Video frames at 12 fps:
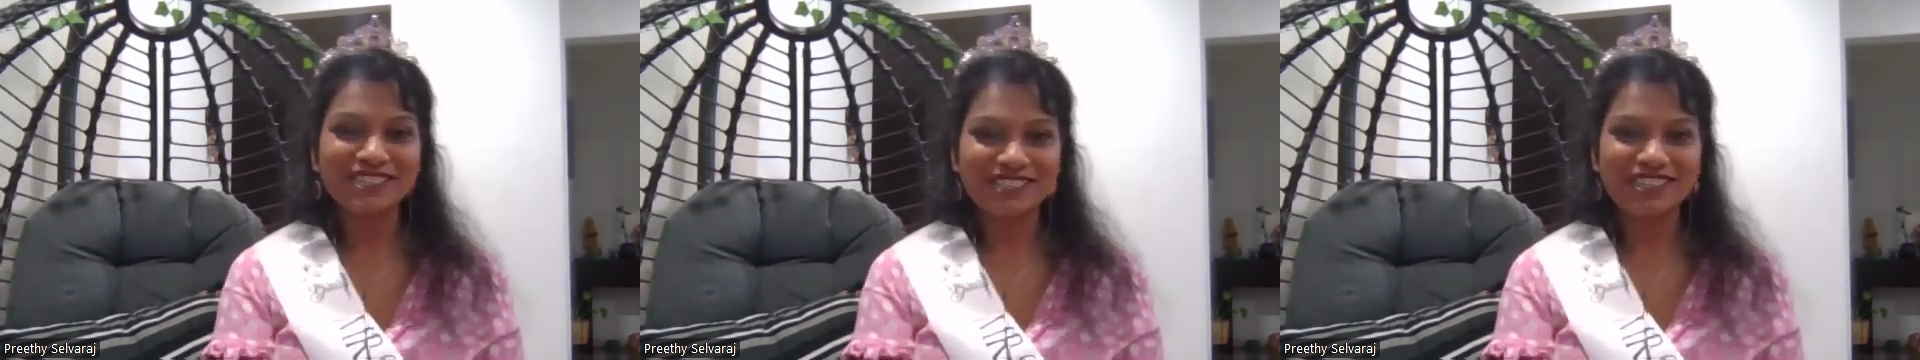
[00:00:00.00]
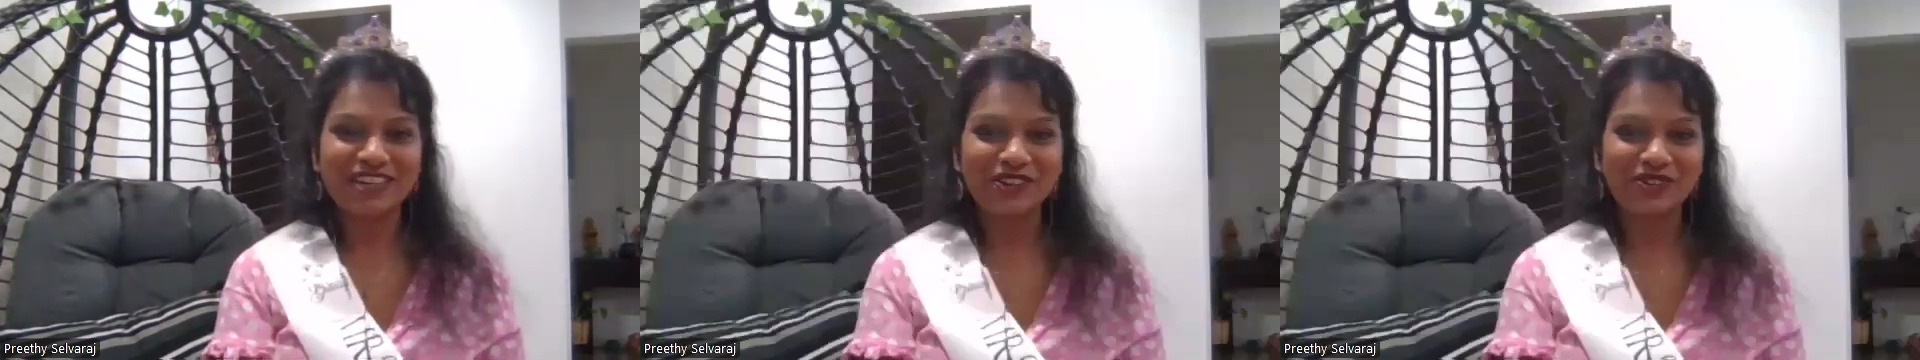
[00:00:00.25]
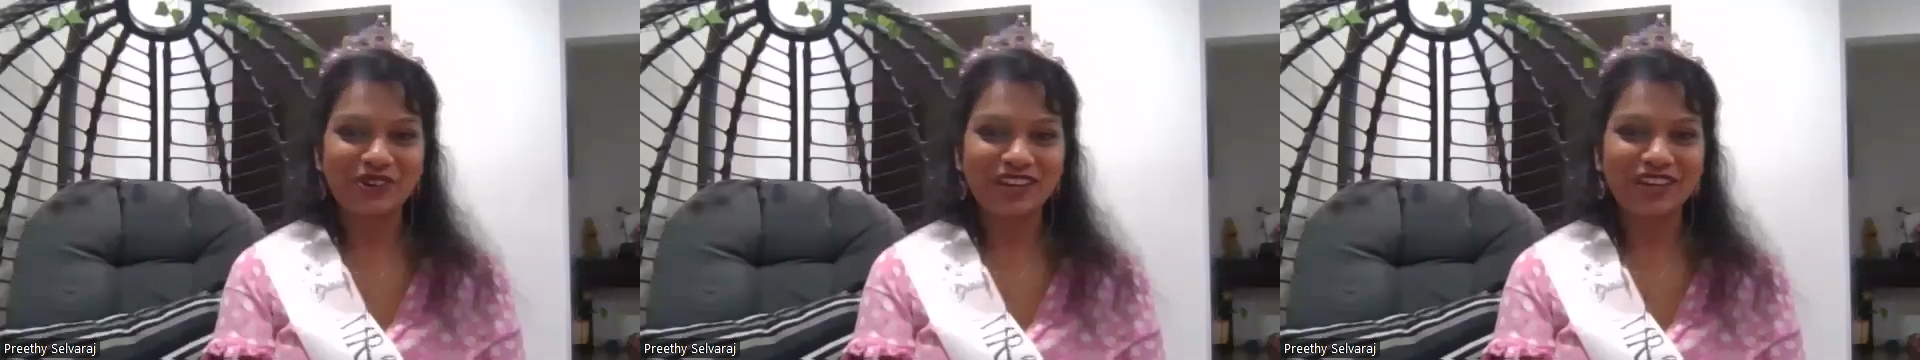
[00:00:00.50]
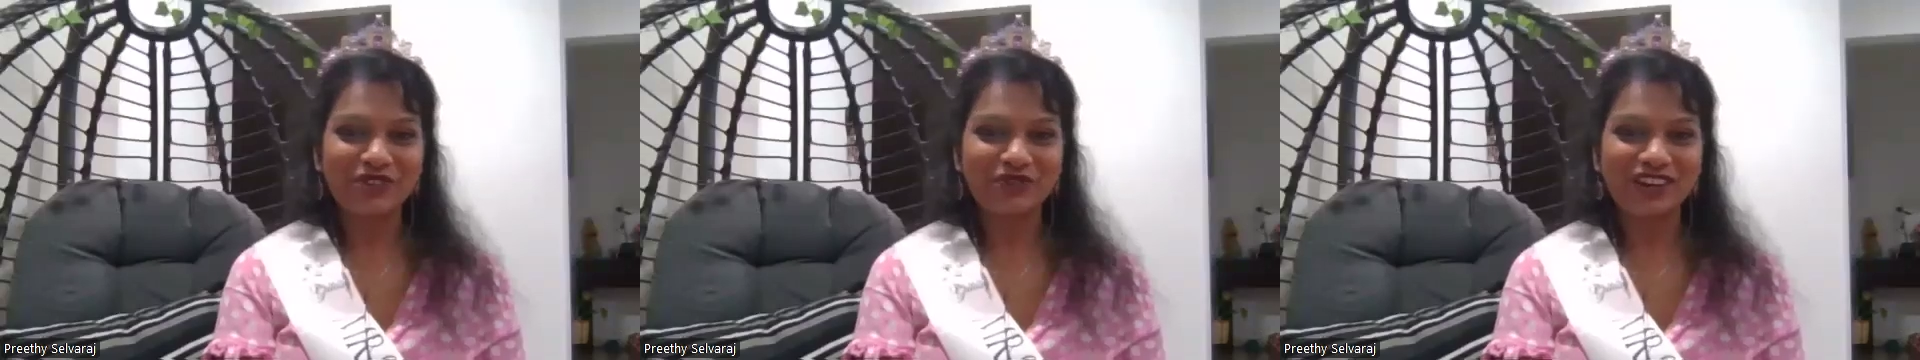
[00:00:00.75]
Is that
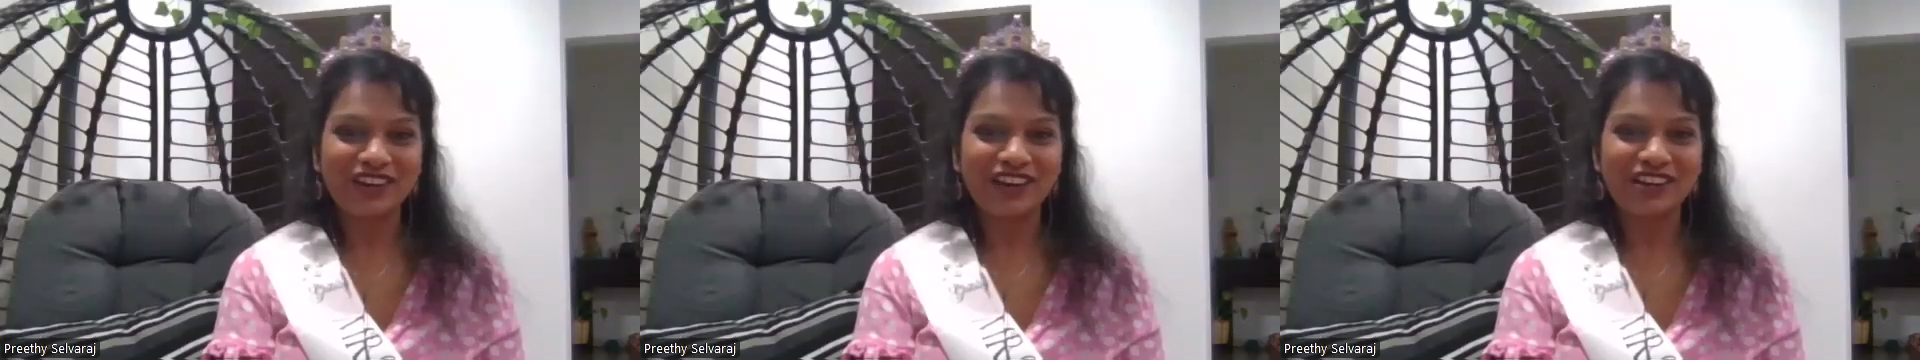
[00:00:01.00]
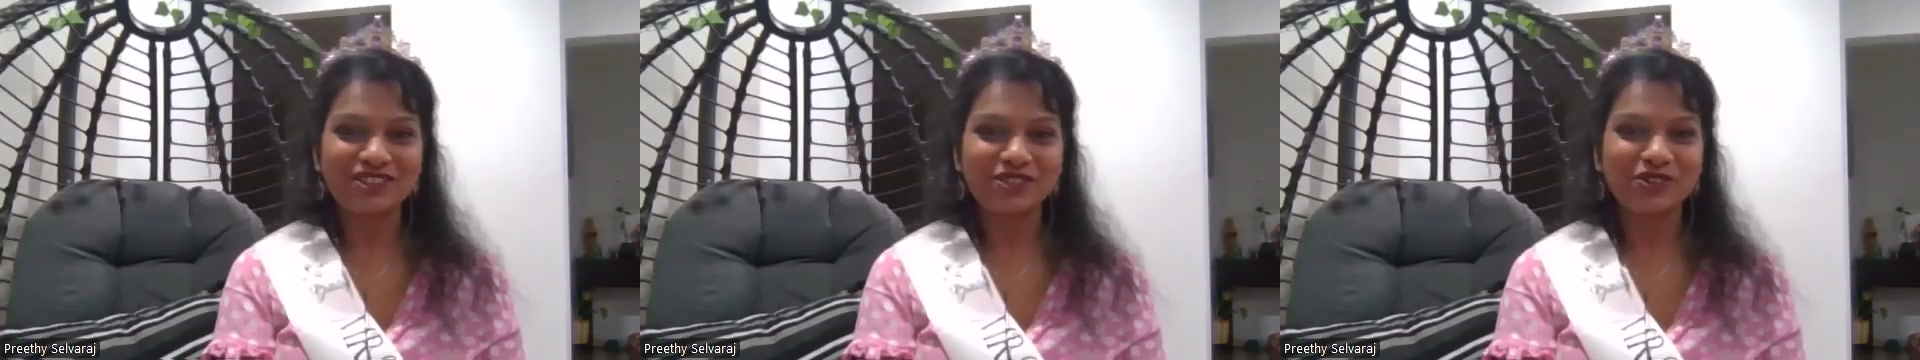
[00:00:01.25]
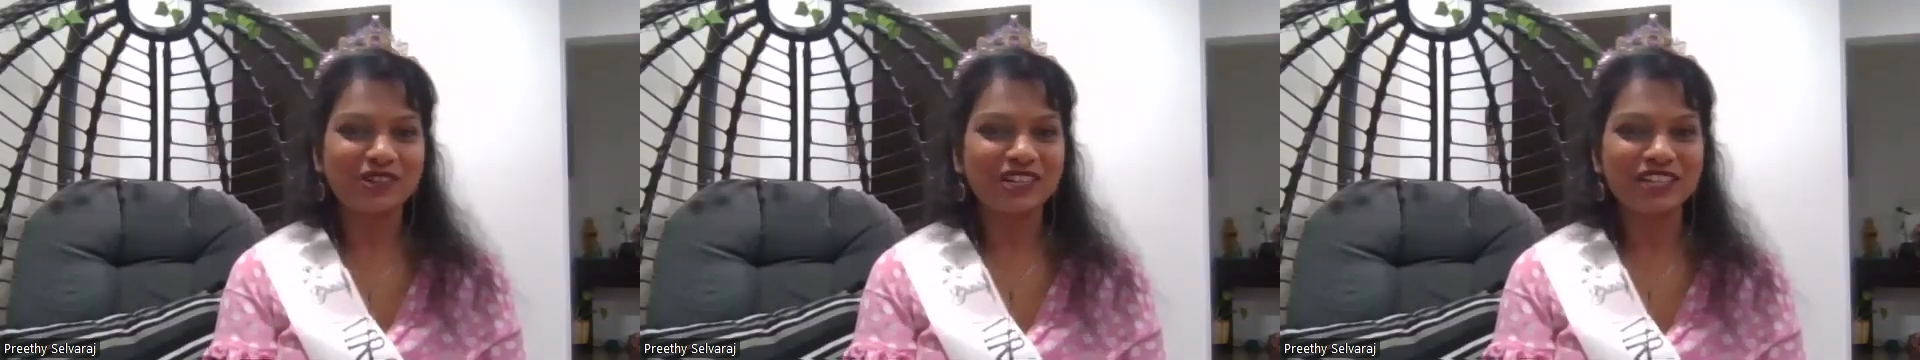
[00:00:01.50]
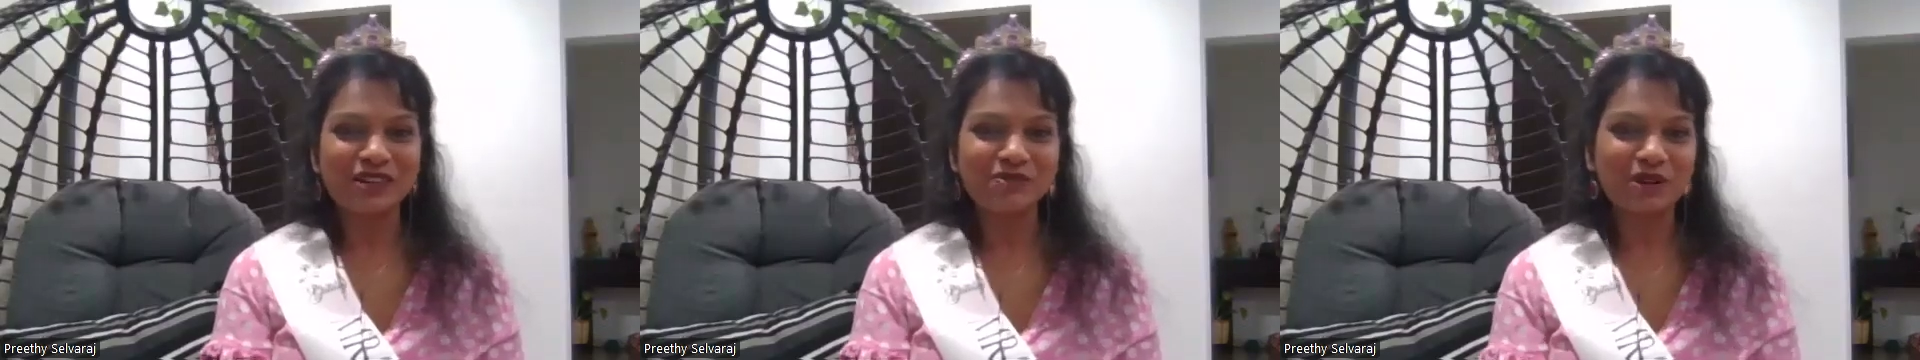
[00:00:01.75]
okay if I ask you a
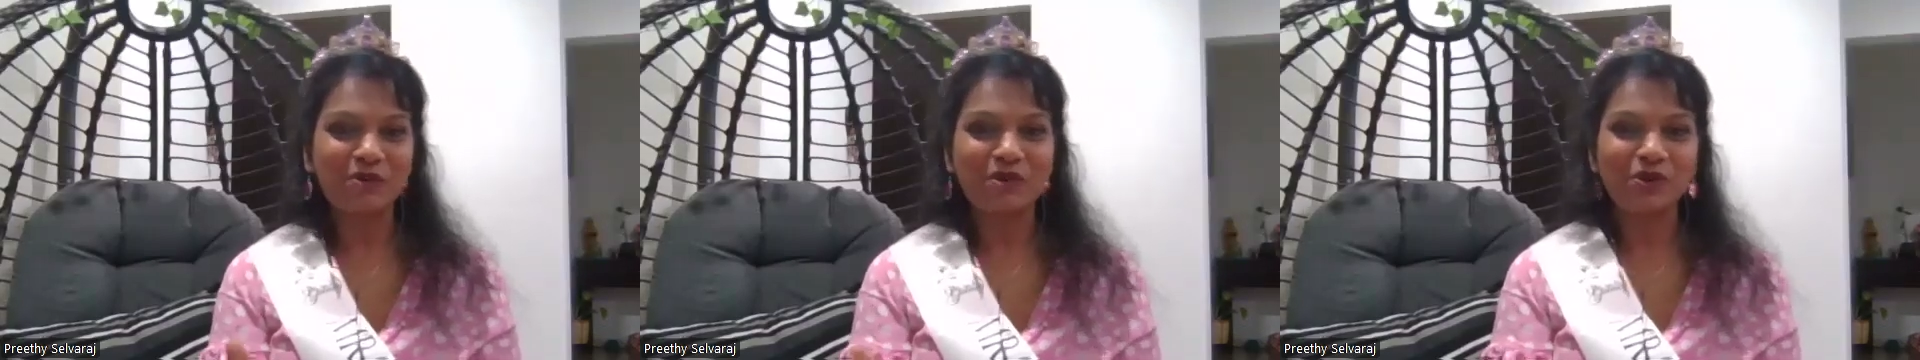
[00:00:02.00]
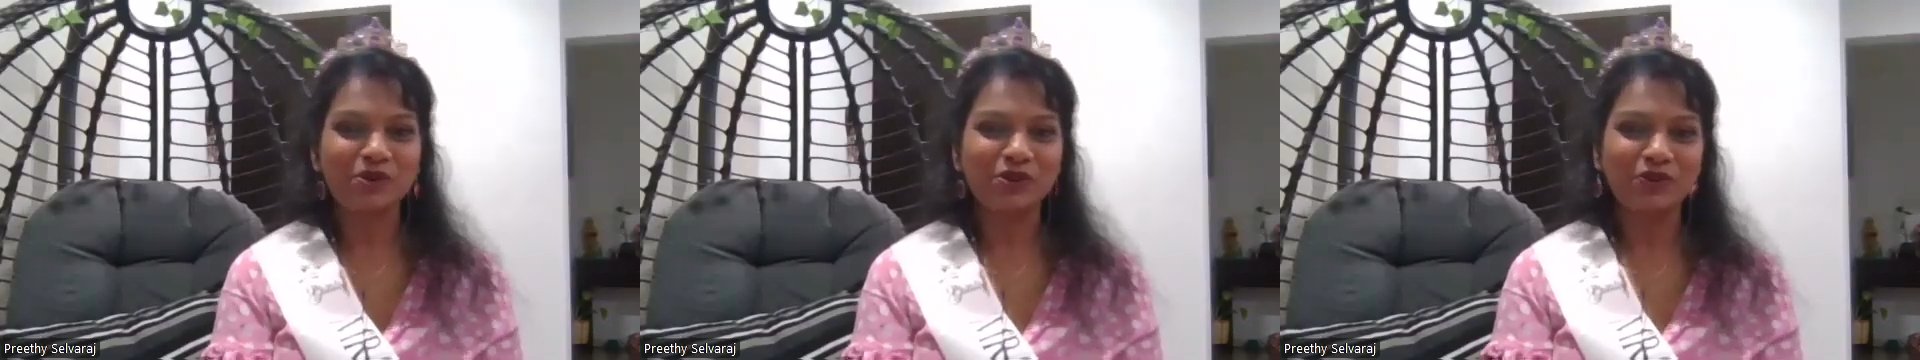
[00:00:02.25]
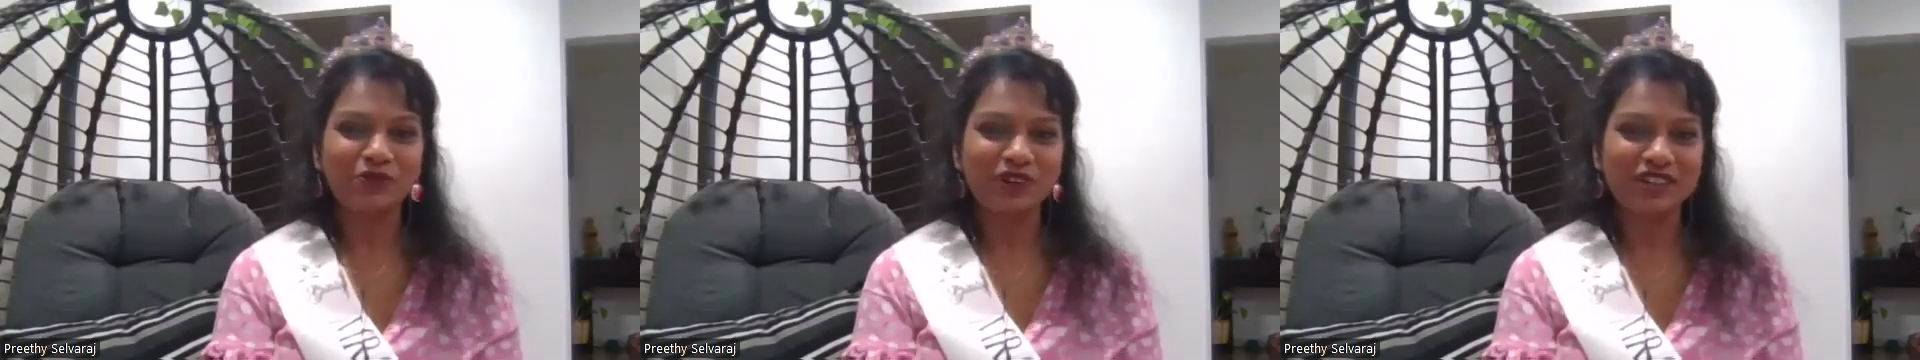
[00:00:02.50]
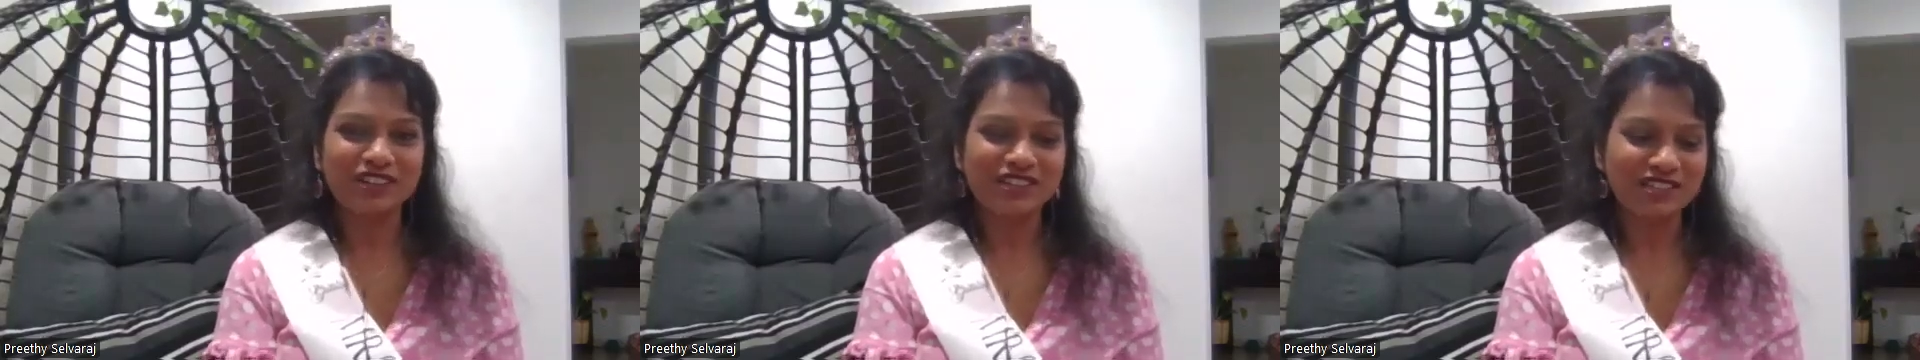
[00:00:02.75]
little bit about your
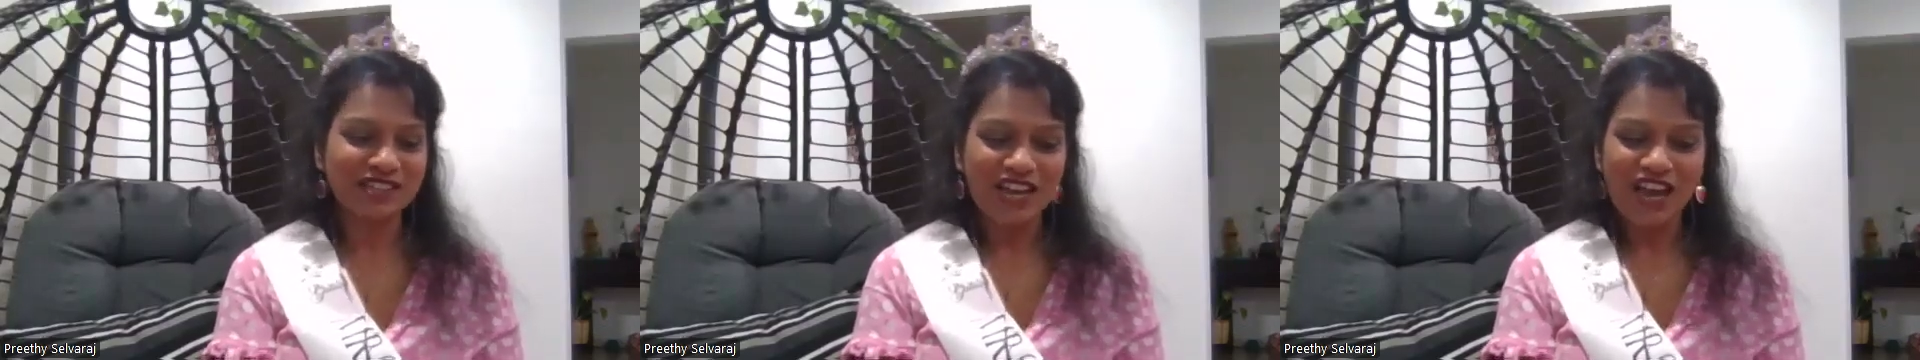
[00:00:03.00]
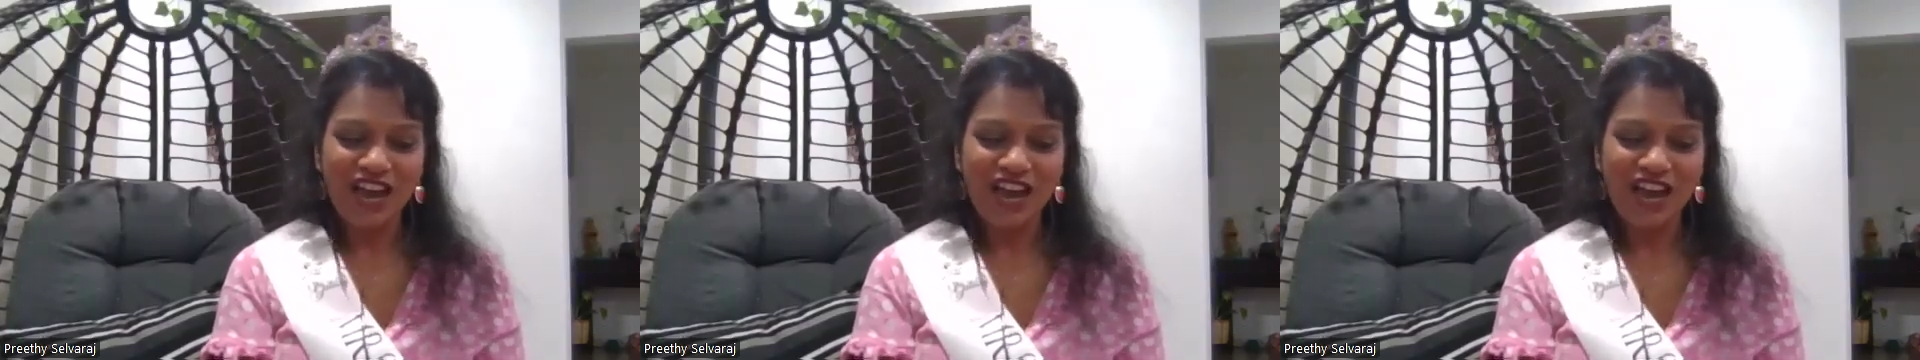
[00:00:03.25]
fitness